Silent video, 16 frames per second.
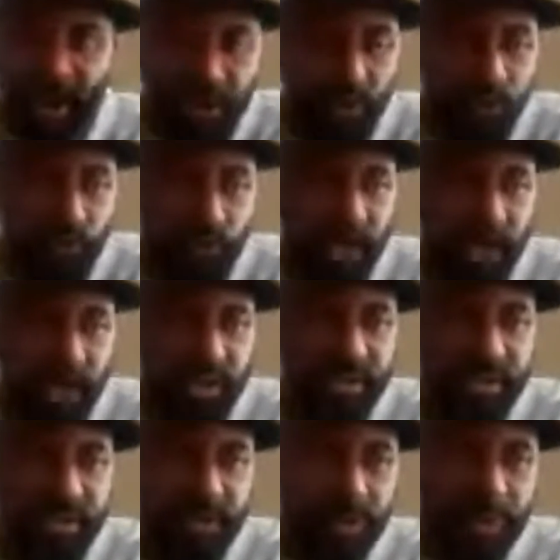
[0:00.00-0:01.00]
episode
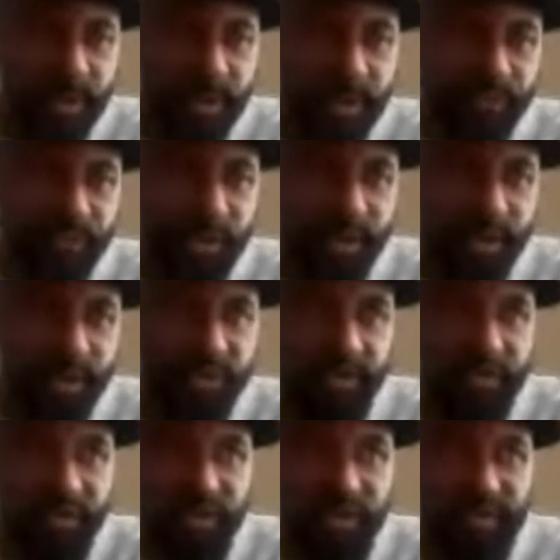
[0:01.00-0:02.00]
was
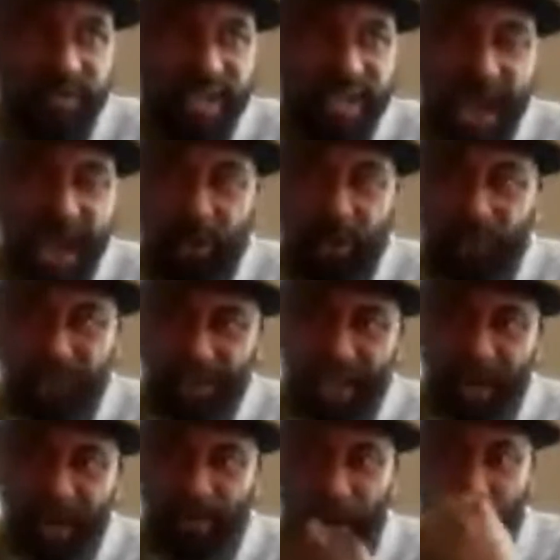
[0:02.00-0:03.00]

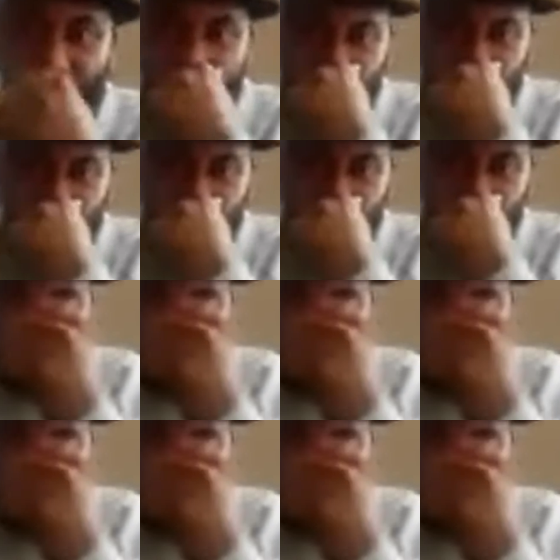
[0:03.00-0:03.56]
titled the Hip Hop